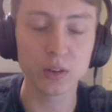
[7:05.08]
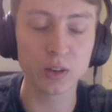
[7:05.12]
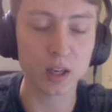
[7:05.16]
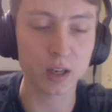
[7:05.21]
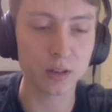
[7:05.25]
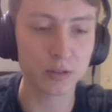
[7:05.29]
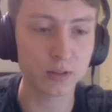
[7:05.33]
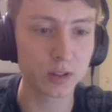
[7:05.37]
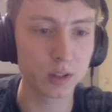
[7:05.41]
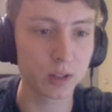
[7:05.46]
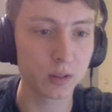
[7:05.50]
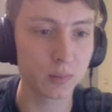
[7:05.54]

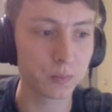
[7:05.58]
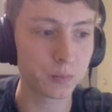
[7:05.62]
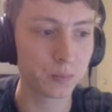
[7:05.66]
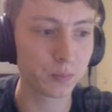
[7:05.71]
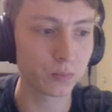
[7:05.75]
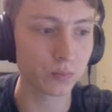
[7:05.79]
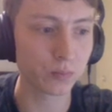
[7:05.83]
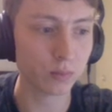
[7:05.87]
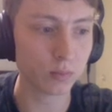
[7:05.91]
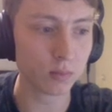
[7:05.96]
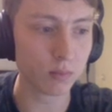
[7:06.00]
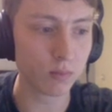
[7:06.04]
have to,
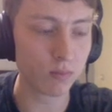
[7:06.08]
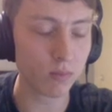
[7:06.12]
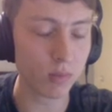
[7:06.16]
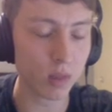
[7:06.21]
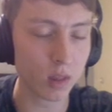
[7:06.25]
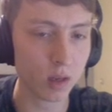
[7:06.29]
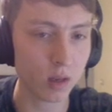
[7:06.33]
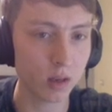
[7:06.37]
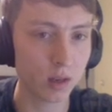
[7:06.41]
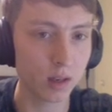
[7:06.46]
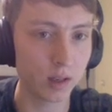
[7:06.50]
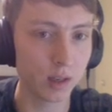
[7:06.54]

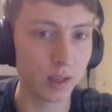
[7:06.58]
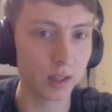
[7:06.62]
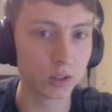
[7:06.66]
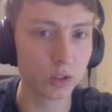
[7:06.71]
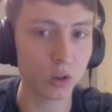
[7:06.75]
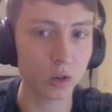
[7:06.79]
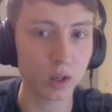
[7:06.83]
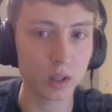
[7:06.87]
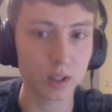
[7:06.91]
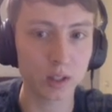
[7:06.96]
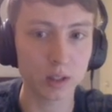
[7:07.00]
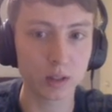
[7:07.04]
it's
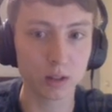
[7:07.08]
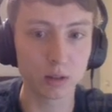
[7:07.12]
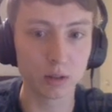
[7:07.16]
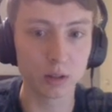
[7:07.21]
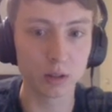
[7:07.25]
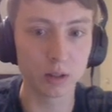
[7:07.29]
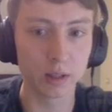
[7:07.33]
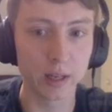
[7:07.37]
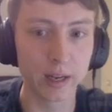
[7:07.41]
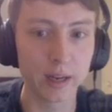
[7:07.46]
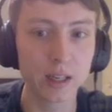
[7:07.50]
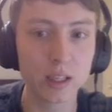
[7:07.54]
not like
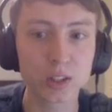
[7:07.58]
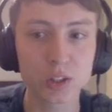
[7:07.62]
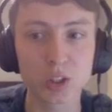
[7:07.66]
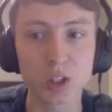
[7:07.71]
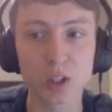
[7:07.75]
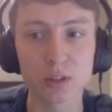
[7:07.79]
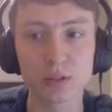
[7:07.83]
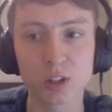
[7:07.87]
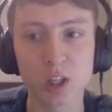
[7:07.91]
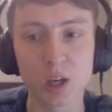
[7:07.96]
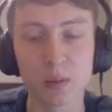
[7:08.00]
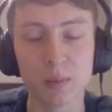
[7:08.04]
English
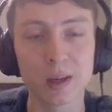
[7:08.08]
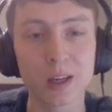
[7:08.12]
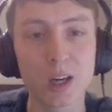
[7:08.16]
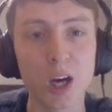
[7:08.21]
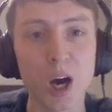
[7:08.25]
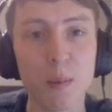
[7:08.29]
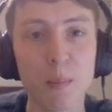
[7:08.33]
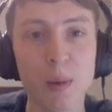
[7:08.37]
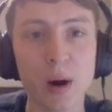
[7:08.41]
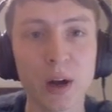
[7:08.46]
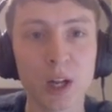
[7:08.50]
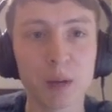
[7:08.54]
stuff's coming
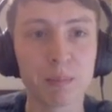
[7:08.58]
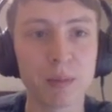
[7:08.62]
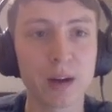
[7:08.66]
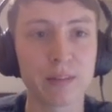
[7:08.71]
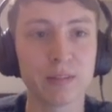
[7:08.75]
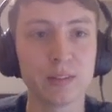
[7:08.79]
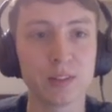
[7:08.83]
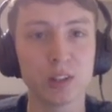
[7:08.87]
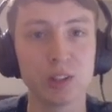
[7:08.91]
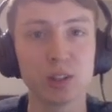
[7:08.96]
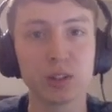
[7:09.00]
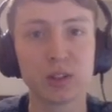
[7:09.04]
up and I'm
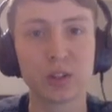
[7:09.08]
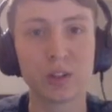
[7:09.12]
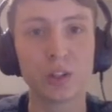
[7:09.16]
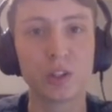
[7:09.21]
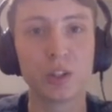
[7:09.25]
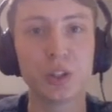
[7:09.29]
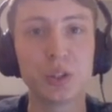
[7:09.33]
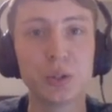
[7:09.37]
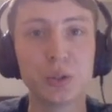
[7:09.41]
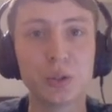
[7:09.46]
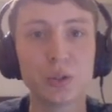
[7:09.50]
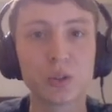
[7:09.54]
having to
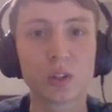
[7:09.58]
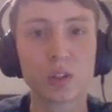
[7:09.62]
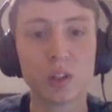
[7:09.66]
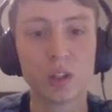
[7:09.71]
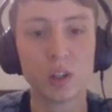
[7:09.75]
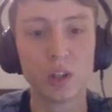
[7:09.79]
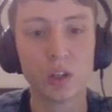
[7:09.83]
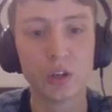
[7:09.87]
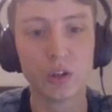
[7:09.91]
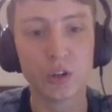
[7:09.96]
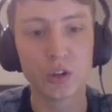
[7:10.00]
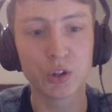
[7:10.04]
choose,
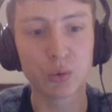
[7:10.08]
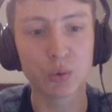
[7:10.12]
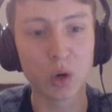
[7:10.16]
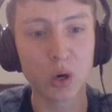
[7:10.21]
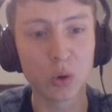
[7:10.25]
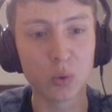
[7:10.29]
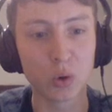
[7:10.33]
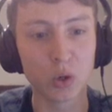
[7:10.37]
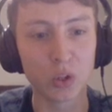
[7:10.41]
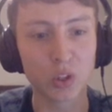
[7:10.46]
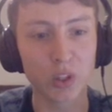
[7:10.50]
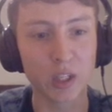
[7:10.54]
do I
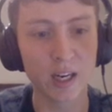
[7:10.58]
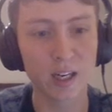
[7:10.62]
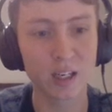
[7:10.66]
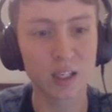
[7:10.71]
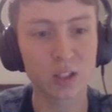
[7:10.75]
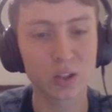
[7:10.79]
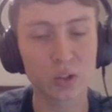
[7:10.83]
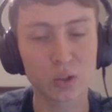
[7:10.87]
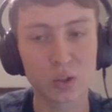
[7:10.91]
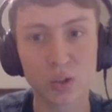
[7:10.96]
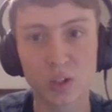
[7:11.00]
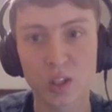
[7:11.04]
watch
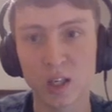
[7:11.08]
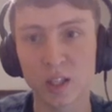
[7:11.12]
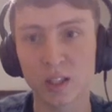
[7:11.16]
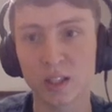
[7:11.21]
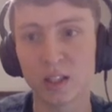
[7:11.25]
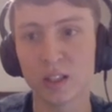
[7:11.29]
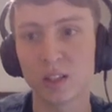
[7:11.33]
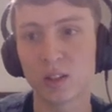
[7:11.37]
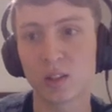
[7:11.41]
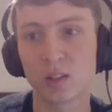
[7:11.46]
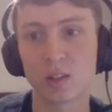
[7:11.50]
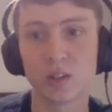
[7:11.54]
English or
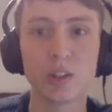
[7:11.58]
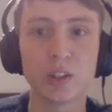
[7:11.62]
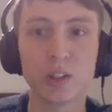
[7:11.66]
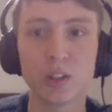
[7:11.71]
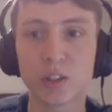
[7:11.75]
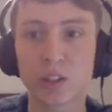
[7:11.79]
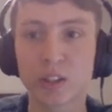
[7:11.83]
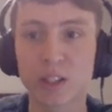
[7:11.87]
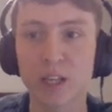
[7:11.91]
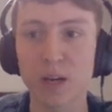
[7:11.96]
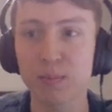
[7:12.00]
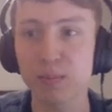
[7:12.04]
Chinese? No, you
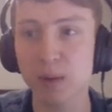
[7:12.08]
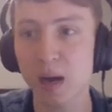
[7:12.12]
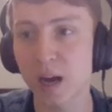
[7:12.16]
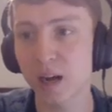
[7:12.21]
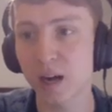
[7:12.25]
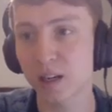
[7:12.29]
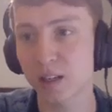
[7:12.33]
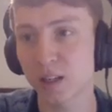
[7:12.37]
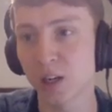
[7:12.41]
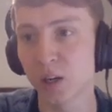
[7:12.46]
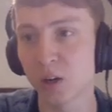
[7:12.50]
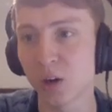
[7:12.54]
just get
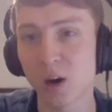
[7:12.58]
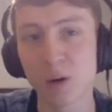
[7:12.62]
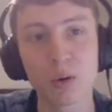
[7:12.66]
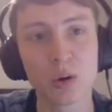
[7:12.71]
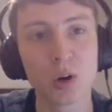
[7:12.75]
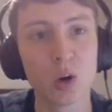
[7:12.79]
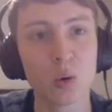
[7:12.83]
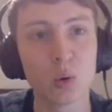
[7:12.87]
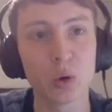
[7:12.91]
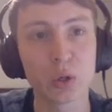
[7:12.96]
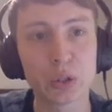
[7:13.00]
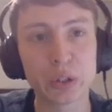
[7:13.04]
back, go, I'm
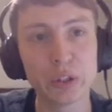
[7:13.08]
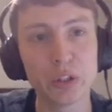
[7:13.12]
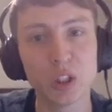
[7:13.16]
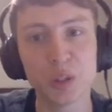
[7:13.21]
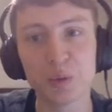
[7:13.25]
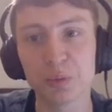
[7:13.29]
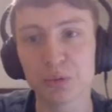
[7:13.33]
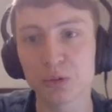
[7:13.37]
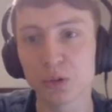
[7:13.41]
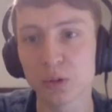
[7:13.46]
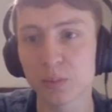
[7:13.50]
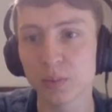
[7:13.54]
going to watch
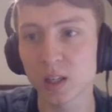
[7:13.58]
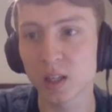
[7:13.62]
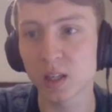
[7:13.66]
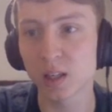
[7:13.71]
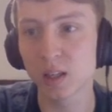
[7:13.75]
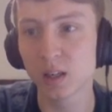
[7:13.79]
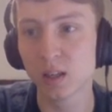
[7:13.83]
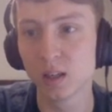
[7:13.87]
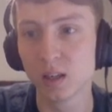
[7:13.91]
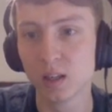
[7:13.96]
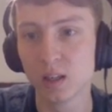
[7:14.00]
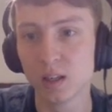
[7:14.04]
YouTube for a
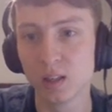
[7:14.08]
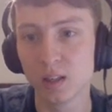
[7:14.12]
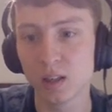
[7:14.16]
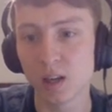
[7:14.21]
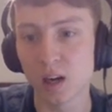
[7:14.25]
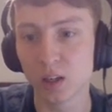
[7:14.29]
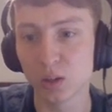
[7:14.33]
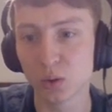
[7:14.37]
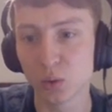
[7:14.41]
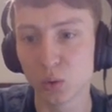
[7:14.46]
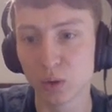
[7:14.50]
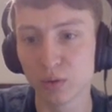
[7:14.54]
bit,
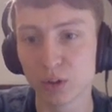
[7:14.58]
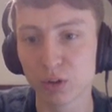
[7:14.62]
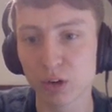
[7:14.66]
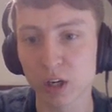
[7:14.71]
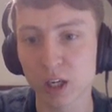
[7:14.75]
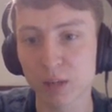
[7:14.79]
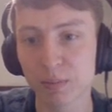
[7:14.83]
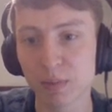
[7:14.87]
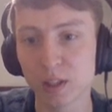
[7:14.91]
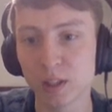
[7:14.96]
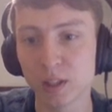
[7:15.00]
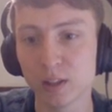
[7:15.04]
and all of the
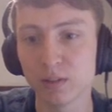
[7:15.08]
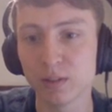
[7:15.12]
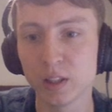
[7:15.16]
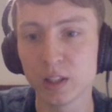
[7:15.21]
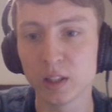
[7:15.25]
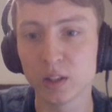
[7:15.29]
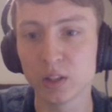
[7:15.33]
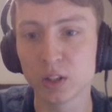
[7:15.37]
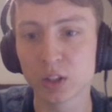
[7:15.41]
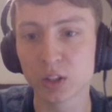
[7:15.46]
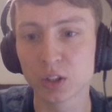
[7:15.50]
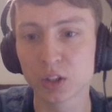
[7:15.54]
recommended
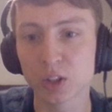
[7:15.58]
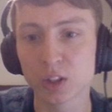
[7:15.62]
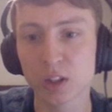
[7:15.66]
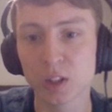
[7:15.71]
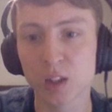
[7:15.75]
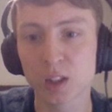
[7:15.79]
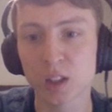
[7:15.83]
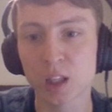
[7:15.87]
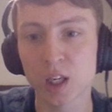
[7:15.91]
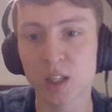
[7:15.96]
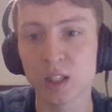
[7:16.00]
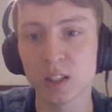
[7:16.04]
videos are just
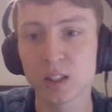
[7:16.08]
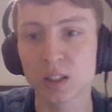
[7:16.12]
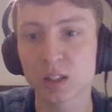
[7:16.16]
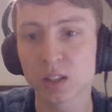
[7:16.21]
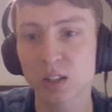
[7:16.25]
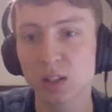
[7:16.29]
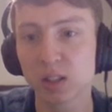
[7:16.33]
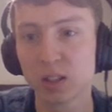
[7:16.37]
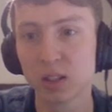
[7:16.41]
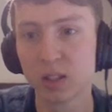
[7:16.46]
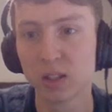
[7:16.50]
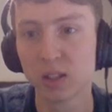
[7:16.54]
in
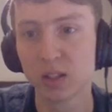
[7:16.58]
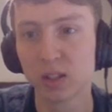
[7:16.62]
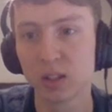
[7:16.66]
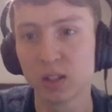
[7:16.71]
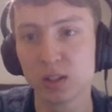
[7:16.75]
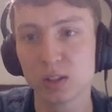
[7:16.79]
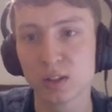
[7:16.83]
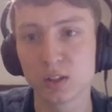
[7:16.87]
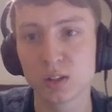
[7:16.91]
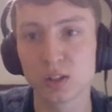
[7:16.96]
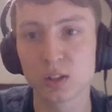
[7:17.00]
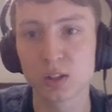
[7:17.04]
Chinese.
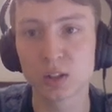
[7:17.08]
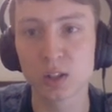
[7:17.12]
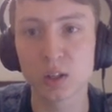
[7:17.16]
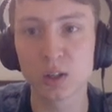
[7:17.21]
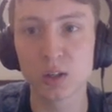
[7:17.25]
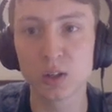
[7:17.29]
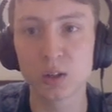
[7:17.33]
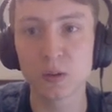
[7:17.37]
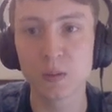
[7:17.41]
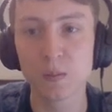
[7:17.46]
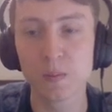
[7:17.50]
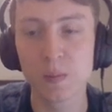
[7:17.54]

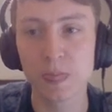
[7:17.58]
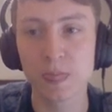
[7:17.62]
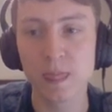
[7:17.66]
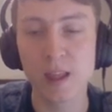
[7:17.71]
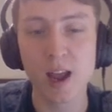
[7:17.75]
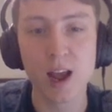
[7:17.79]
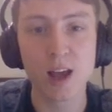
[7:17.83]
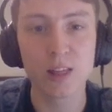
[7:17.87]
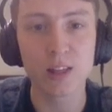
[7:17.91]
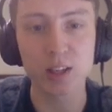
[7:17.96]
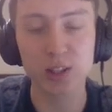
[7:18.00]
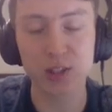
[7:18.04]
So
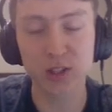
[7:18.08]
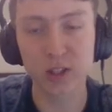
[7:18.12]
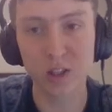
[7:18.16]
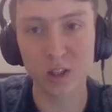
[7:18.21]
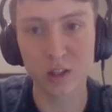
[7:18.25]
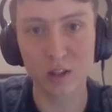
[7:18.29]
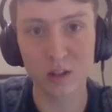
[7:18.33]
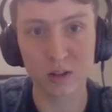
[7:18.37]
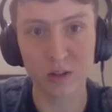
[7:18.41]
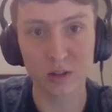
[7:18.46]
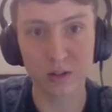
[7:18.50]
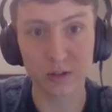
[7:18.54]
that's
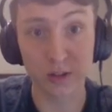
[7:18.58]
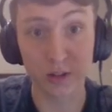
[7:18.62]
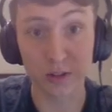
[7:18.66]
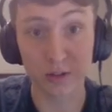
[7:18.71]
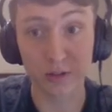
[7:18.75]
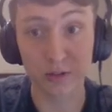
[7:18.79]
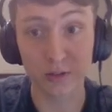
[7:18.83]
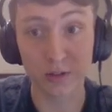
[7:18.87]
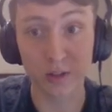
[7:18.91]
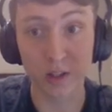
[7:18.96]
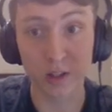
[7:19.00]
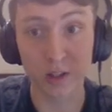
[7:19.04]

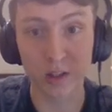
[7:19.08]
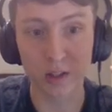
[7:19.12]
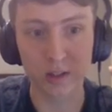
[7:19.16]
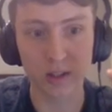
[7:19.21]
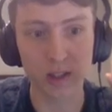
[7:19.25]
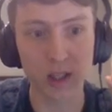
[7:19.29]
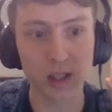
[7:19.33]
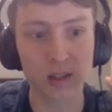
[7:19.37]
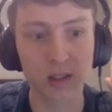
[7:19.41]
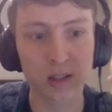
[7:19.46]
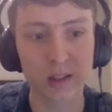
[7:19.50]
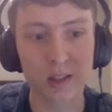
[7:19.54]
the
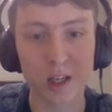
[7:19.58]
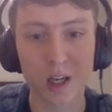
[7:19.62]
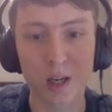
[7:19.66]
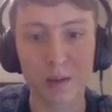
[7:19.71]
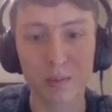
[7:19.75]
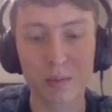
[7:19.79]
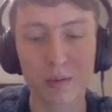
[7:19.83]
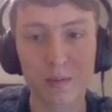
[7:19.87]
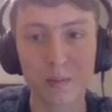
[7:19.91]
second step,